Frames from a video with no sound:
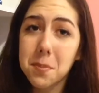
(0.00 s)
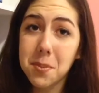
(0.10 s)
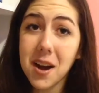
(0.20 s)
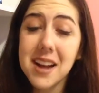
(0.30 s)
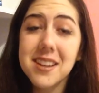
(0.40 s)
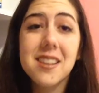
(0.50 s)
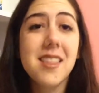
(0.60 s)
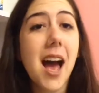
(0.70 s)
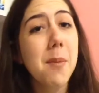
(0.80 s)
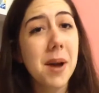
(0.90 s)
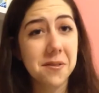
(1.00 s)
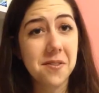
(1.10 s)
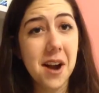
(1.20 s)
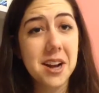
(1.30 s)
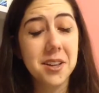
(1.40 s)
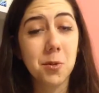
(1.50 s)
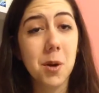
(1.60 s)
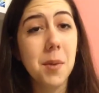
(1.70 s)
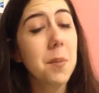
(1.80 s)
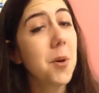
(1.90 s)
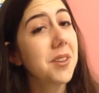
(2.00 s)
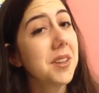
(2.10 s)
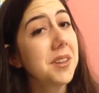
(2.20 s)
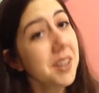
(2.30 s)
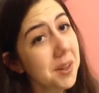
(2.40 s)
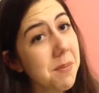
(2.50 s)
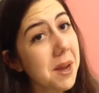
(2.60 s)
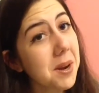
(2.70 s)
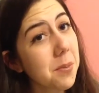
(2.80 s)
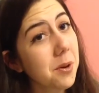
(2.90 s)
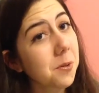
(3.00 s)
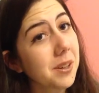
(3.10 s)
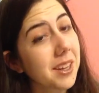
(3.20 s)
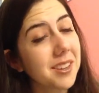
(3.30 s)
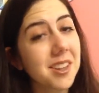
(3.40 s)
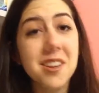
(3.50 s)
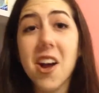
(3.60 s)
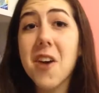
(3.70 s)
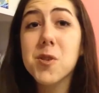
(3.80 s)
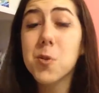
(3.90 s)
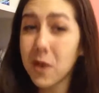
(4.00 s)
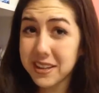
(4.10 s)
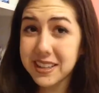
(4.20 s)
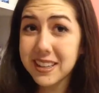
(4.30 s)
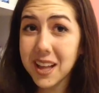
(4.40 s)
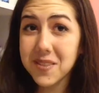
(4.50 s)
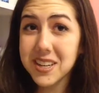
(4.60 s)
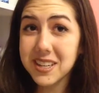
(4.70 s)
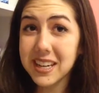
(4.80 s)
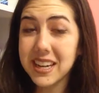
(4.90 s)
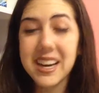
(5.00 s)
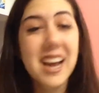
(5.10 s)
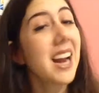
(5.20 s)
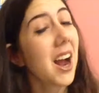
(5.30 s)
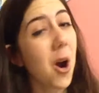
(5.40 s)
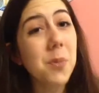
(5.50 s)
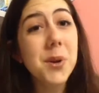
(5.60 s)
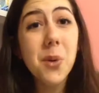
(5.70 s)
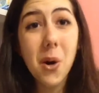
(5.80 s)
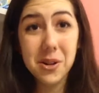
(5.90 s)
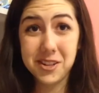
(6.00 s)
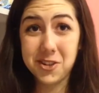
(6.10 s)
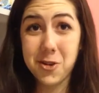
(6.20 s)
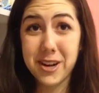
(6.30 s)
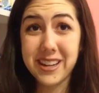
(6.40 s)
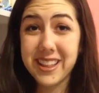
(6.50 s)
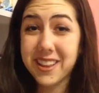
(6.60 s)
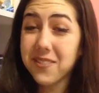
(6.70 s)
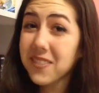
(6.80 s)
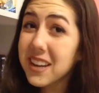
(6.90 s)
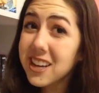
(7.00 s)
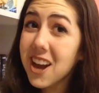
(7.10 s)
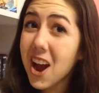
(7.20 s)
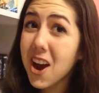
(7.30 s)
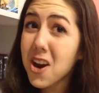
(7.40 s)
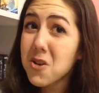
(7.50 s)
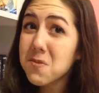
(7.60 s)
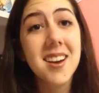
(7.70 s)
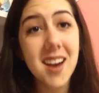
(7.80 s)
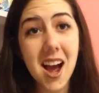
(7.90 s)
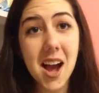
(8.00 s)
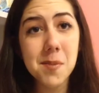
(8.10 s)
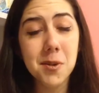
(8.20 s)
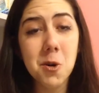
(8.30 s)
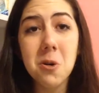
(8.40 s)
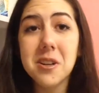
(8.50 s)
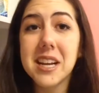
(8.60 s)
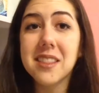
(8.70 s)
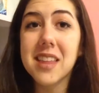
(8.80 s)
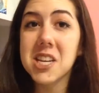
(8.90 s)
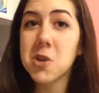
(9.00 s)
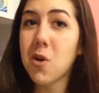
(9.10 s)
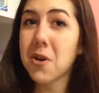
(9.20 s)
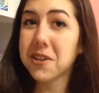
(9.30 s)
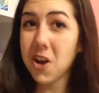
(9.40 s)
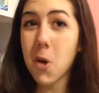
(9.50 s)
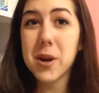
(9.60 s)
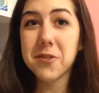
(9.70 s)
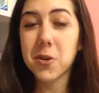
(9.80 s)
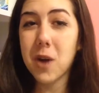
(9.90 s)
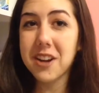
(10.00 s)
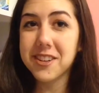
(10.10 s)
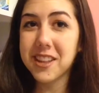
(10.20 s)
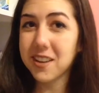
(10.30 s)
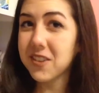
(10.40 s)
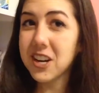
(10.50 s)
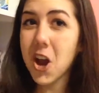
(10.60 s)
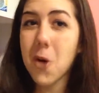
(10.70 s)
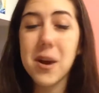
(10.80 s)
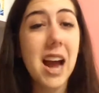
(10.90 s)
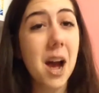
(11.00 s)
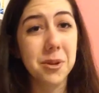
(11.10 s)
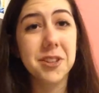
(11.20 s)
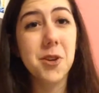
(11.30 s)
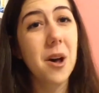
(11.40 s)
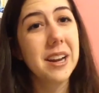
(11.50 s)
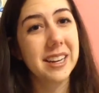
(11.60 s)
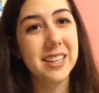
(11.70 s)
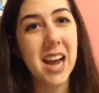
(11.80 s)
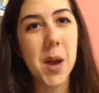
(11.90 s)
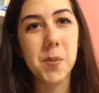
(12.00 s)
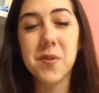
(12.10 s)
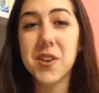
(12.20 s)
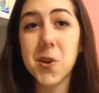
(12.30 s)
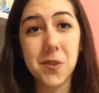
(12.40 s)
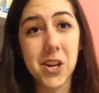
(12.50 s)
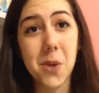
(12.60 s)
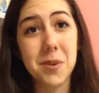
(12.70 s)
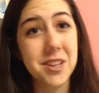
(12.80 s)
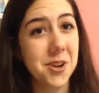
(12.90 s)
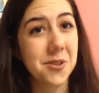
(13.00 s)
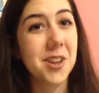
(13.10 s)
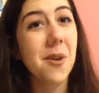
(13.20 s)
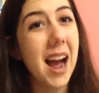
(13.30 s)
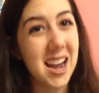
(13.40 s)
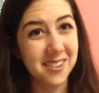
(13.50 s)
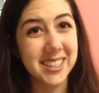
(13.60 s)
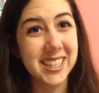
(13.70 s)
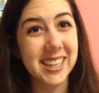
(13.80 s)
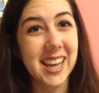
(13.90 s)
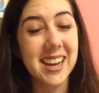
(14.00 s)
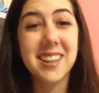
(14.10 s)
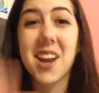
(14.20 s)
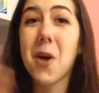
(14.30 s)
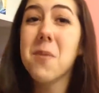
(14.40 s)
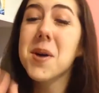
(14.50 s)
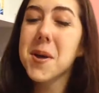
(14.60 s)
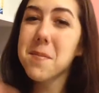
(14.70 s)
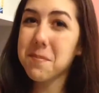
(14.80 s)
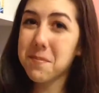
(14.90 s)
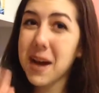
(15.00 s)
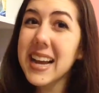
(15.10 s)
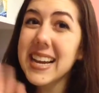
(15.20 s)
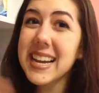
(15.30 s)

But that, my friends, were my most anticipated book releases of 2017, and I hope you all enjoyed this video. I'm Courtney, thank you all so much for watching this video, and I will see you all next time with a new video up soon, so I will see you then, so bye!